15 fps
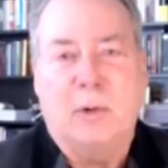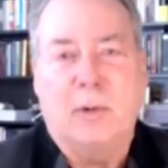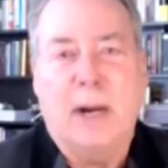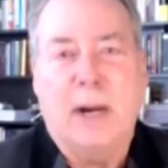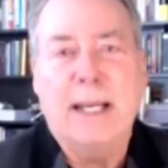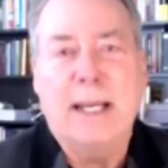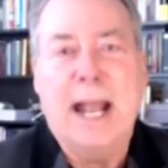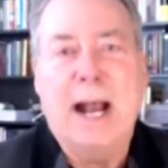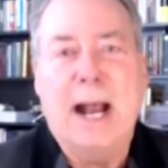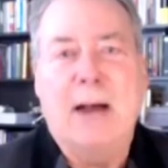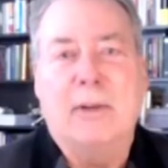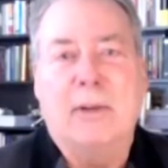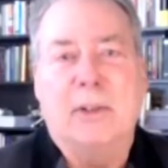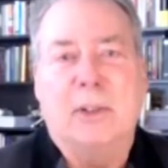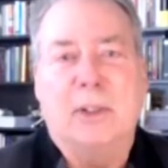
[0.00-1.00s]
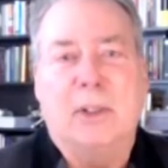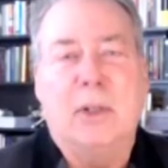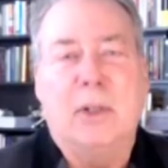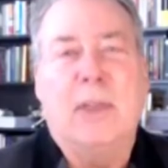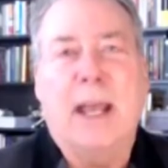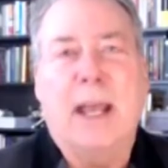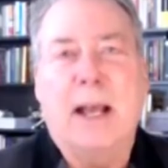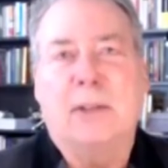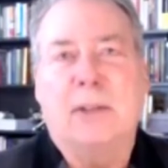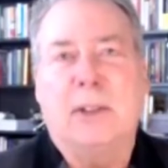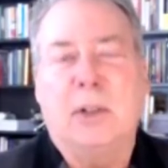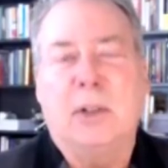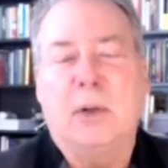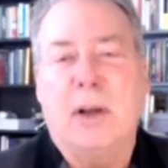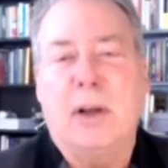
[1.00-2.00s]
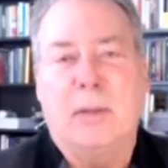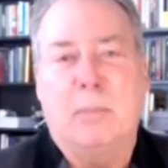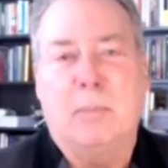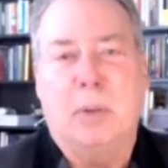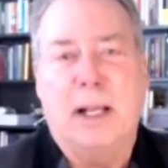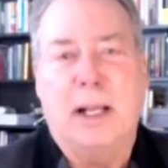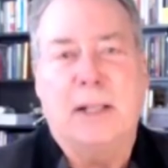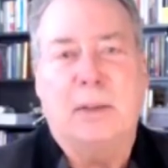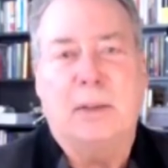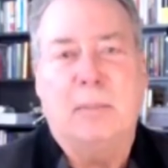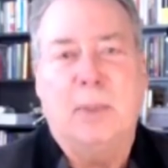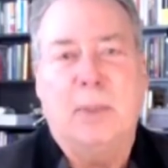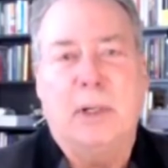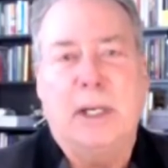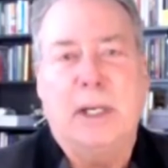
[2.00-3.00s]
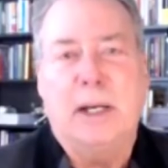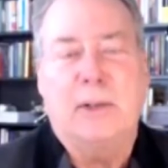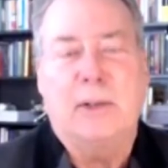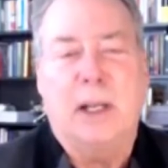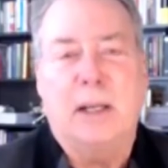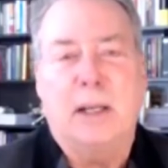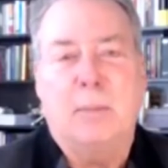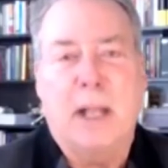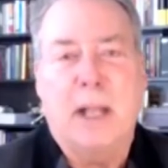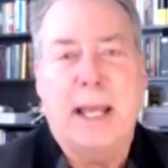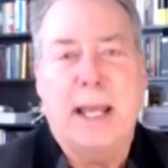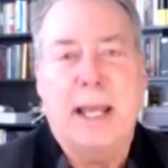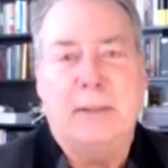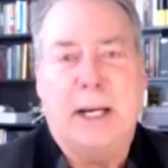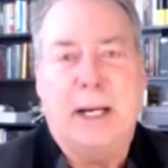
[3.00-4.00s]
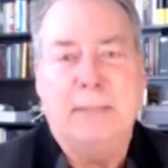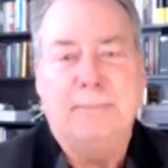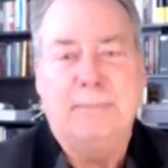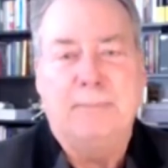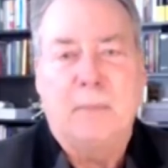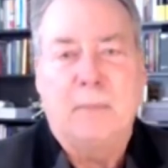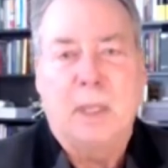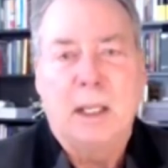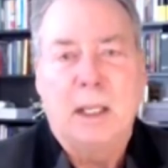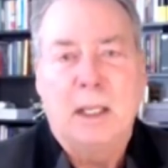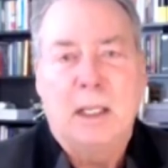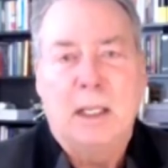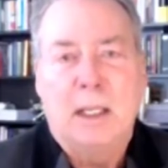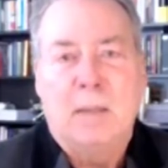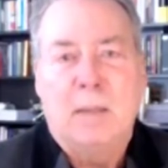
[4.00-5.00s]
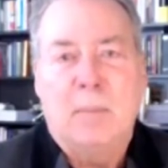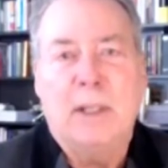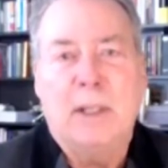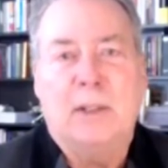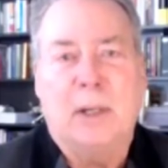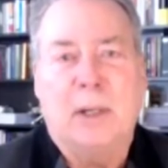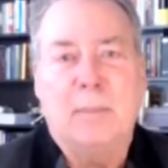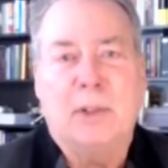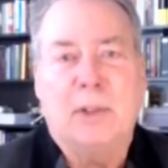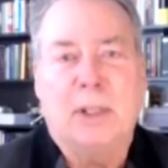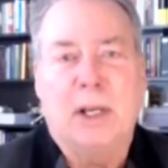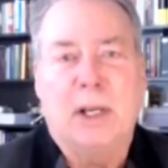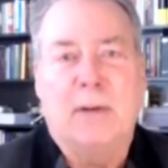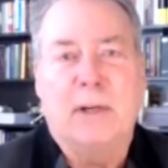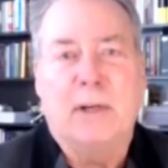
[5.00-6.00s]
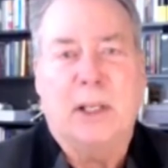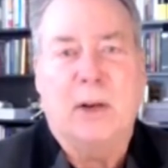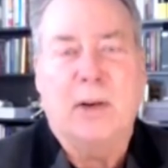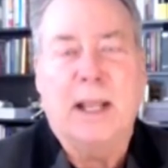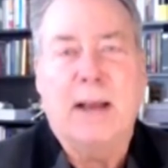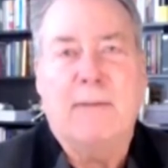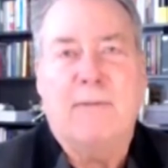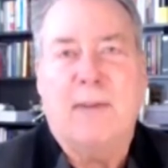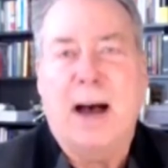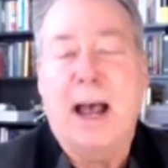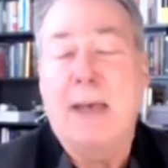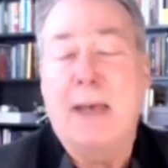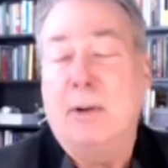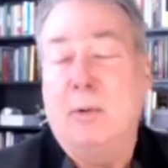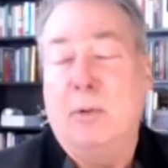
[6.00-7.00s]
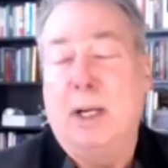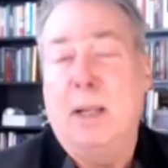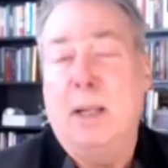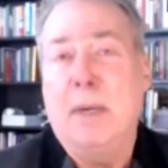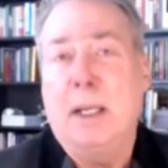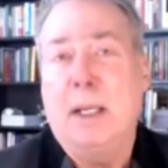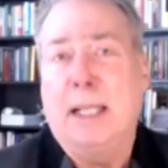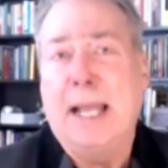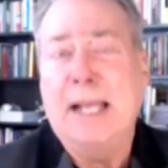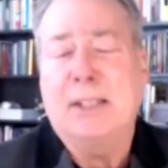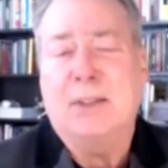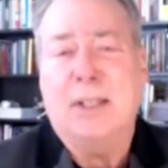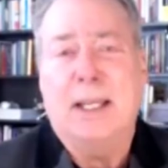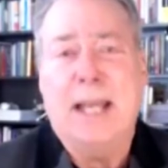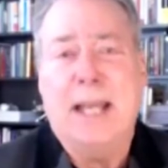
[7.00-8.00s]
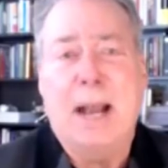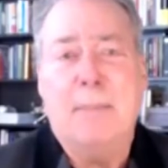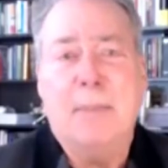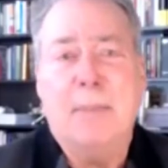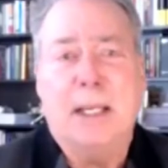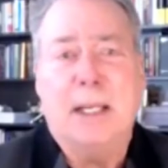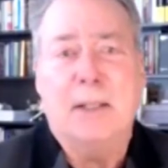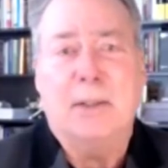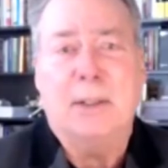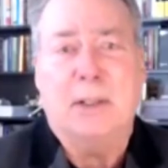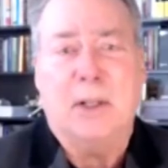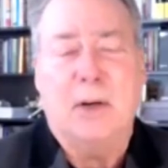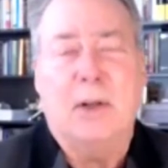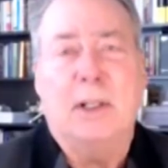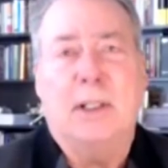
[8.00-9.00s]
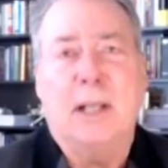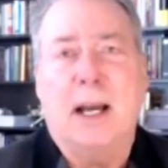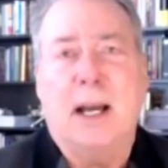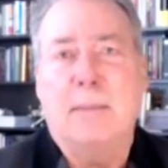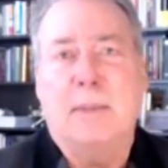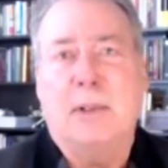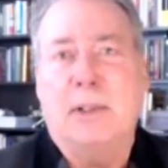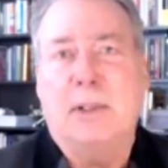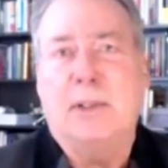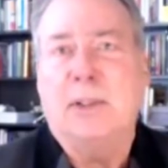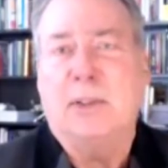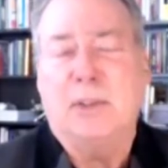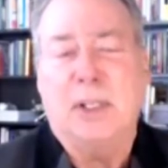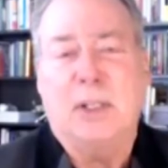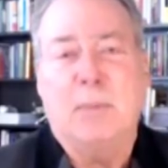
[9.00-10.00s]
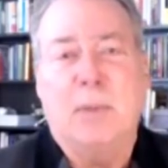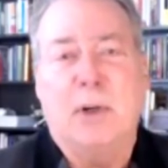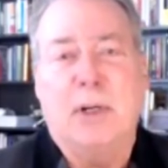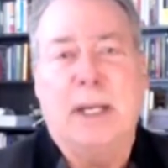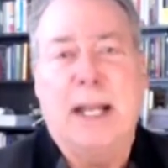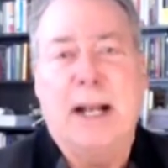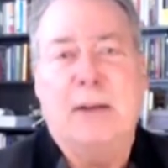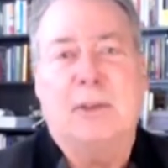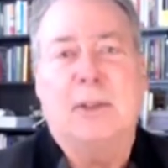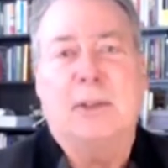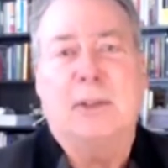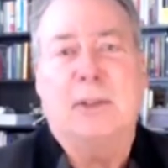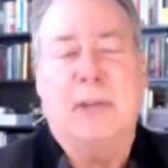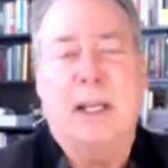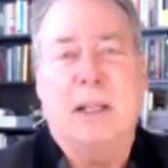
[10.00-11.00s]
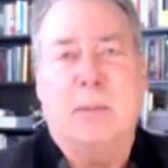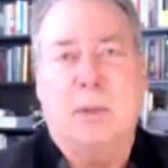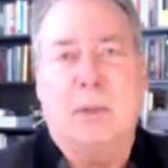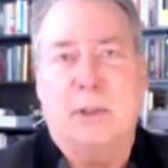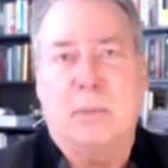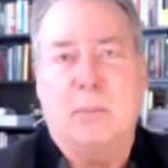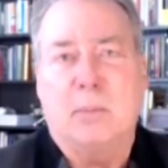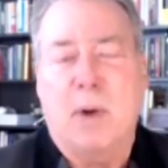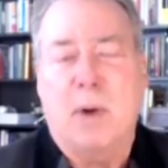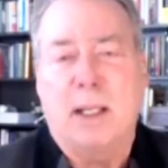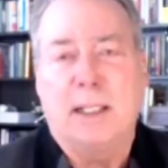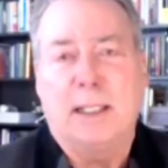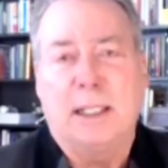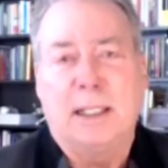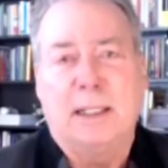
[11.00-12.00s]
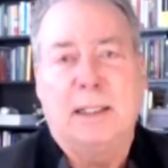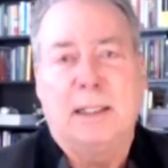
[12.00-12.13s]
Well, right now, there's 2,200 plus billionaires on the planet, right? But in terms of silver, you can only have 5, and it really be less than that, because at current time, there isn't 6 billion ounces available. There's probably